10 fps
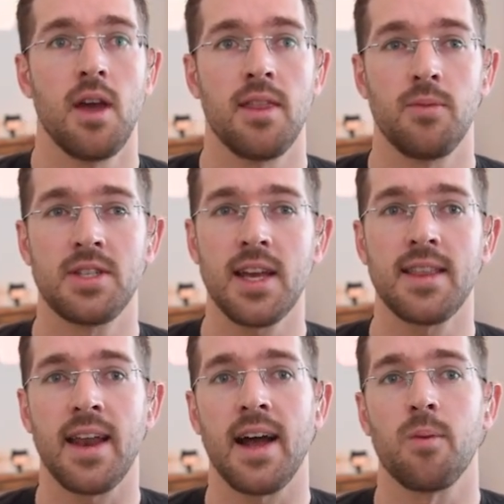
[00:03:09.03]
and then we take
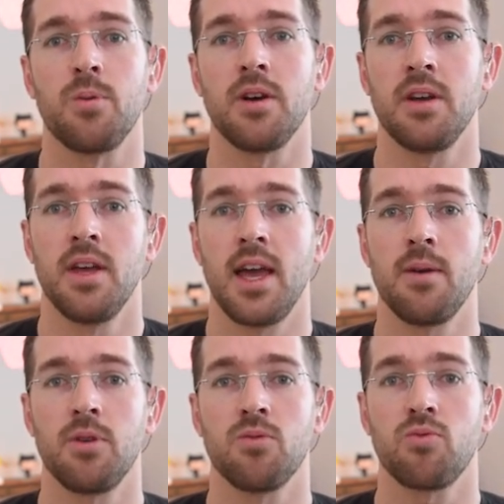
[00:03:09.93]
that output
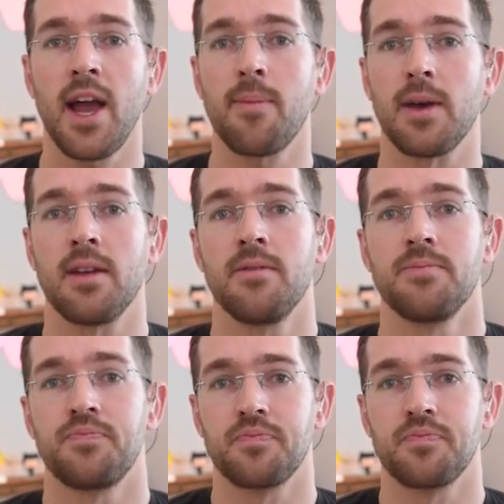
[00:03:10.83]
and we wrap it